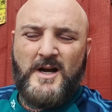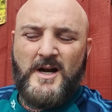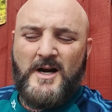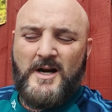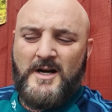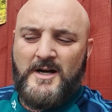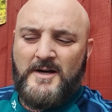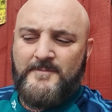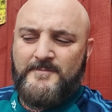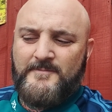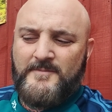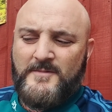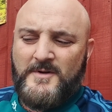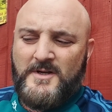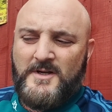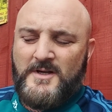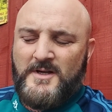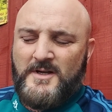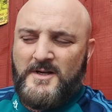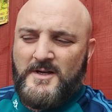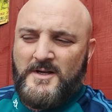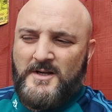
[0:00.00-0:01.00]

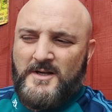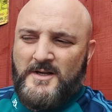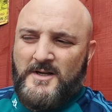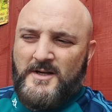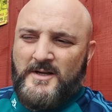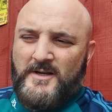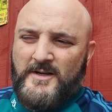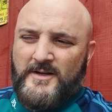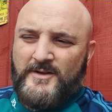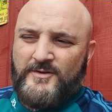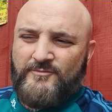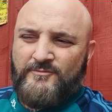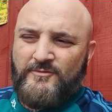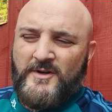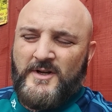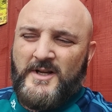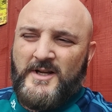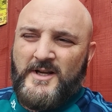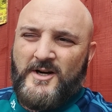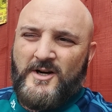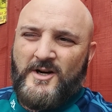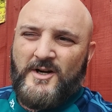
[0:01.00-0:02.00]
It's
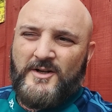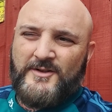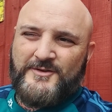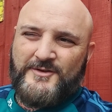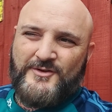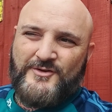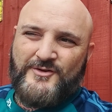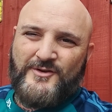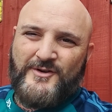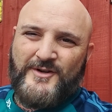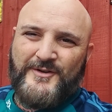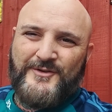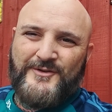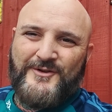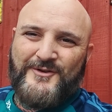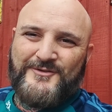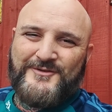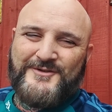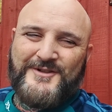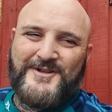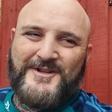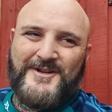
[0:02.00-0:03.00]
really hard to try
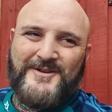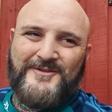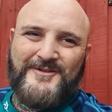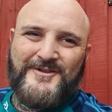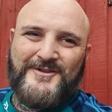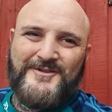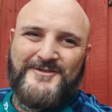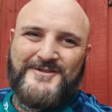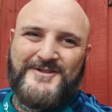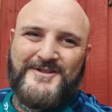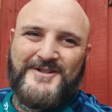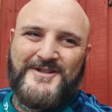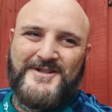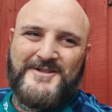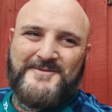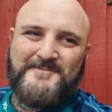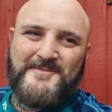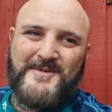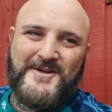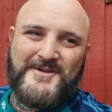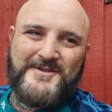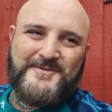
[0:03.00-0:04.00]
not to keep using these
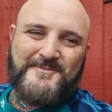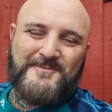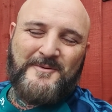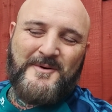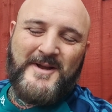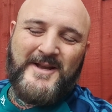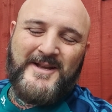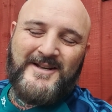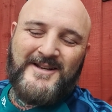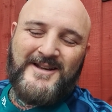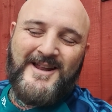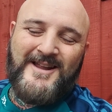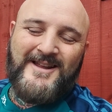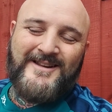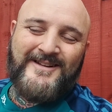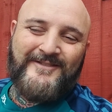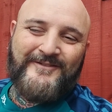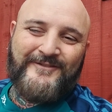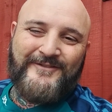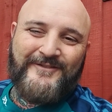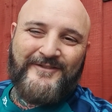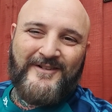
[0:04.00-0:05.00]
must-win
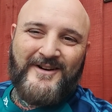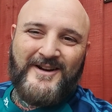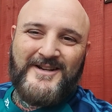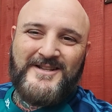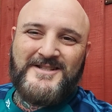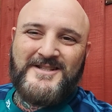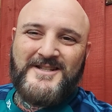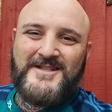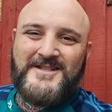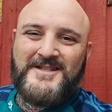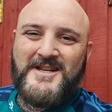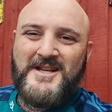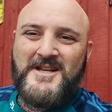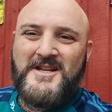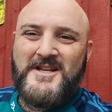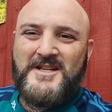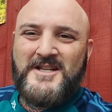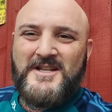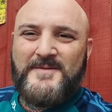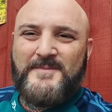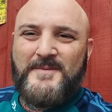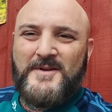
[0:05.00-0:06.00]
phrases,
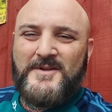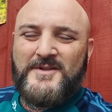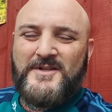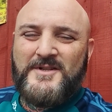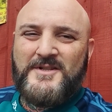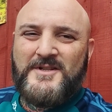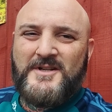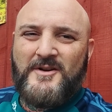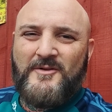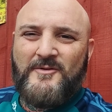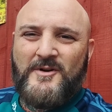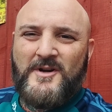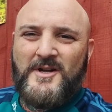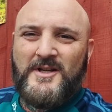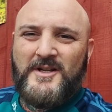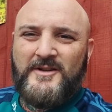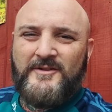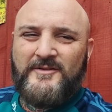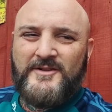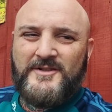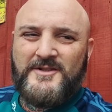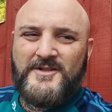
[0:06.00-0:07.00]
especially so
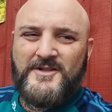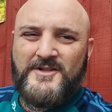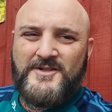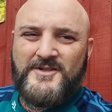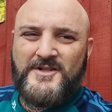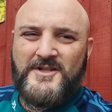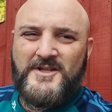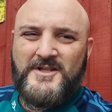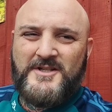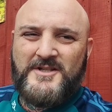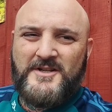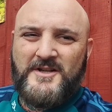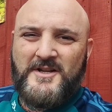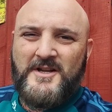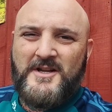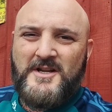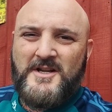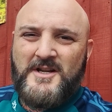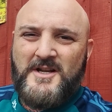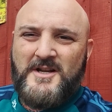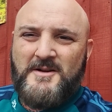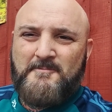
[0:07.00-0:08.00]
earlier into the season.
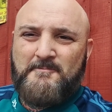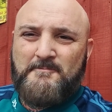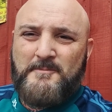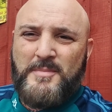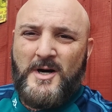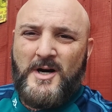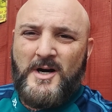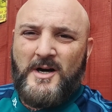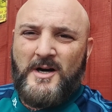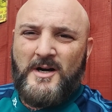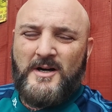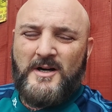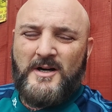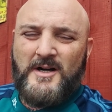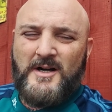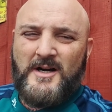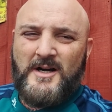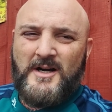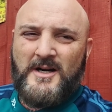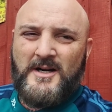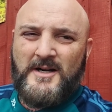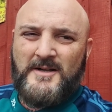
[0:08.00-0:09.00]
But
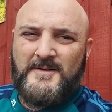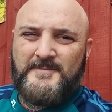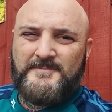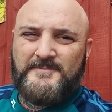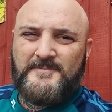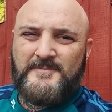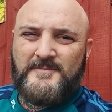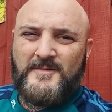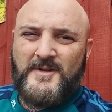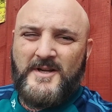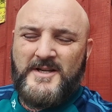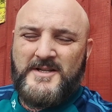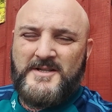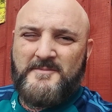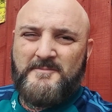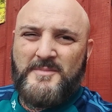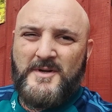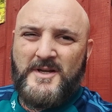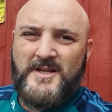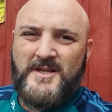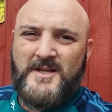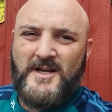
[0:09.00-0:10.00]
it's a
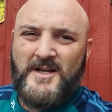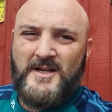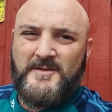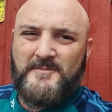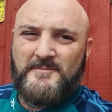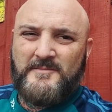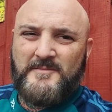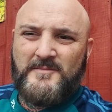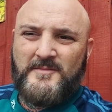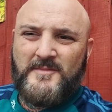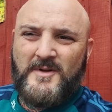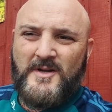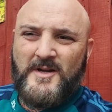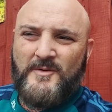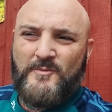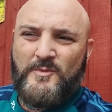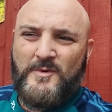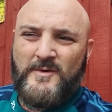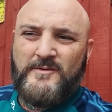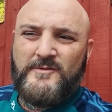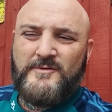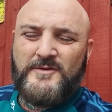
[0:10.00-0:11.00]
big game.
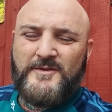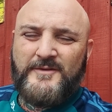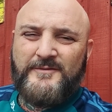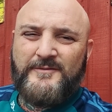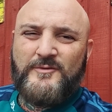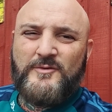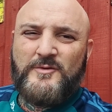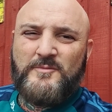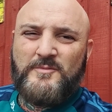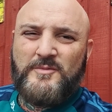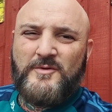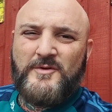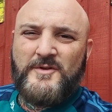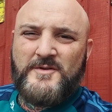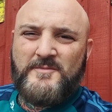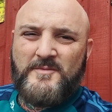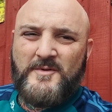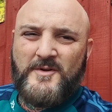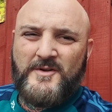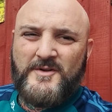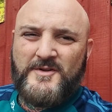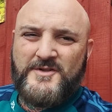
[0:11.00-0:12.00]
We're already 4 points
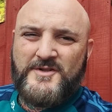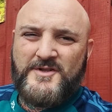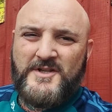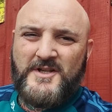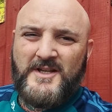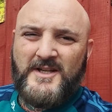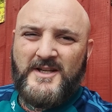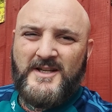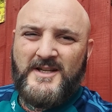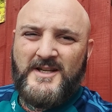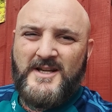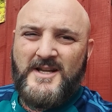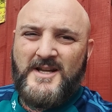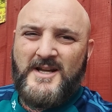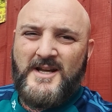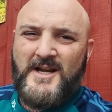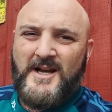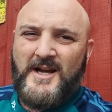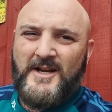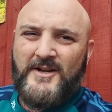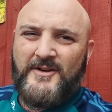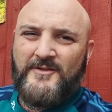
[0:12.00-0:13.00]
behind City,
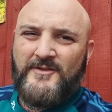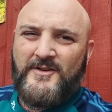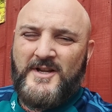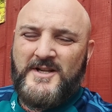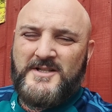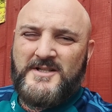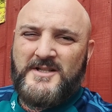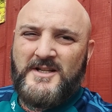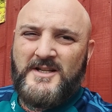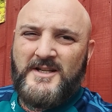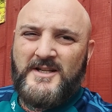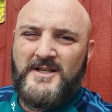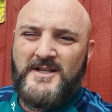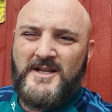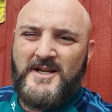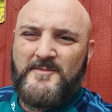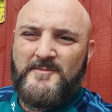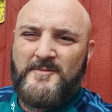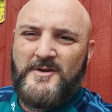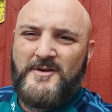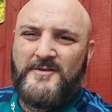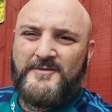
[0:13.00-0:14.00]
and our next league
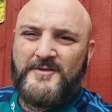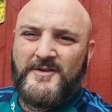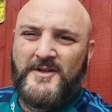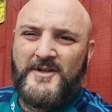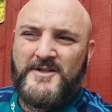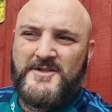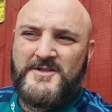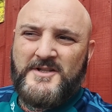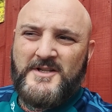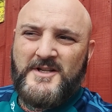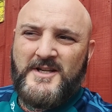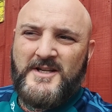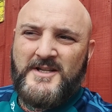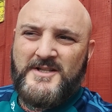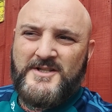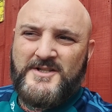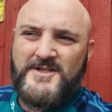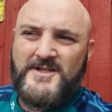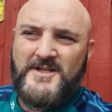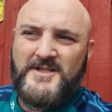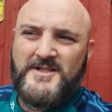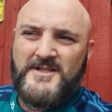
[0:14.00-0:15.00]
game after this is
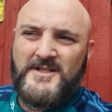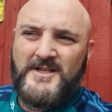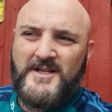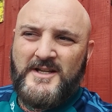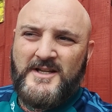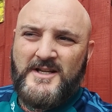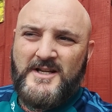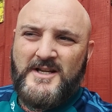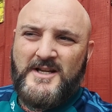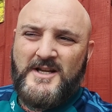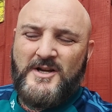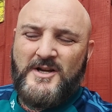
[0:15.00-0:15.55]
City.